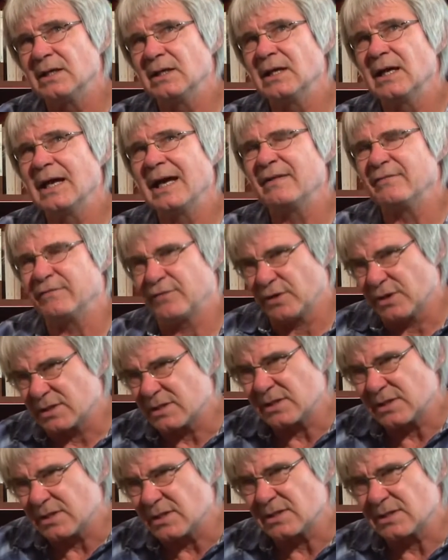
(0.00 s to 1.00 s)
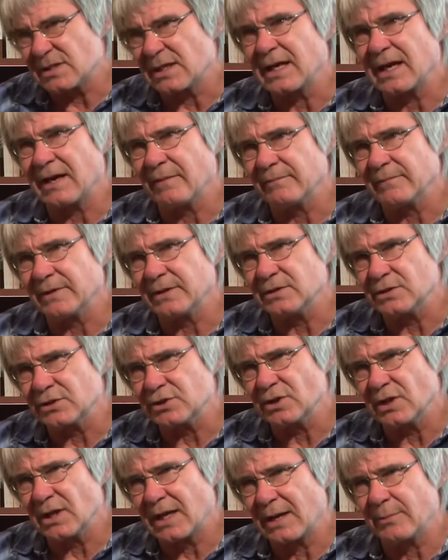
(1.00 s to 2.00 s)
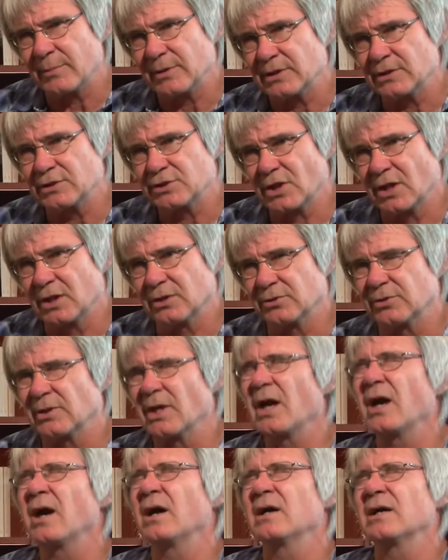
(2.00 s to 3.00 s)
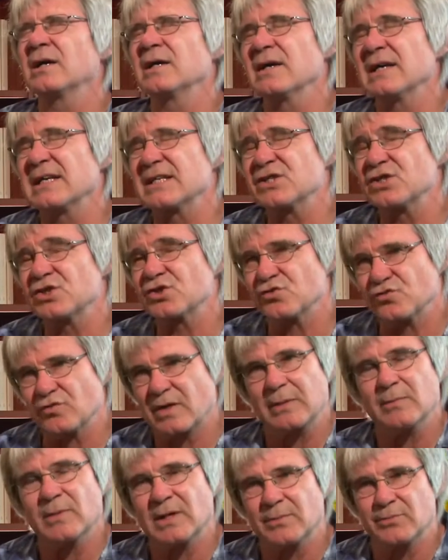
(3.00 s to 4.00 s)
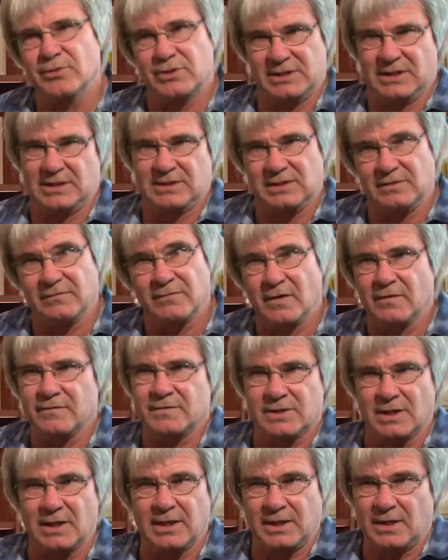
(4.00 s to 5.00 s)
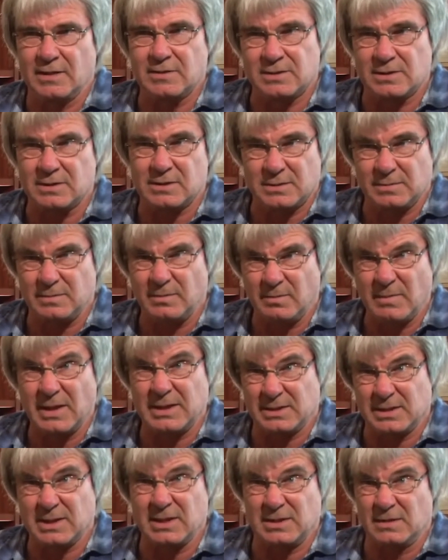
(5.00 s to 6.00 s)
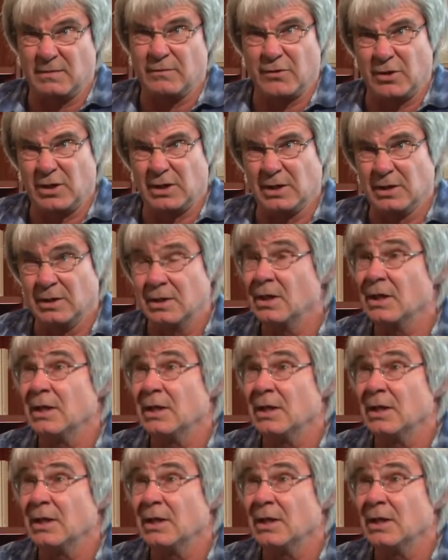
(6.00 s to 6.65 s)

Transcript: adversities that happen in childhood are extremely predictive of psychosis and schizophrenia.